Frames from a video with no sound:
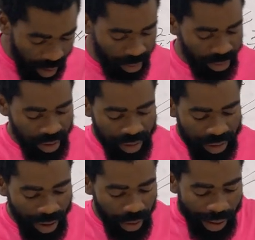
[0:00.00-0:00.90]
Now,
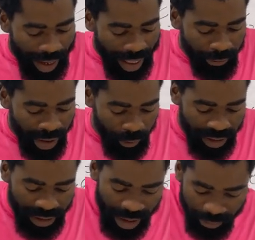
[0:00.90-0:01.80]
like a
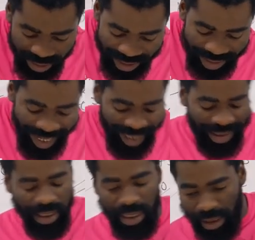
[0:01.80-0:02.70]
question like question
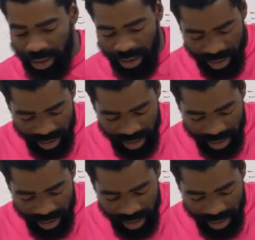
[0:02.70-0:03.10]
13.